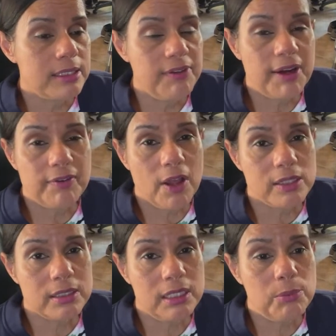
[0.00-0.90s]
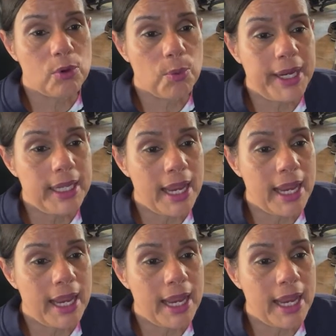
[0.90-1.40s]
see if I've lost any more weight.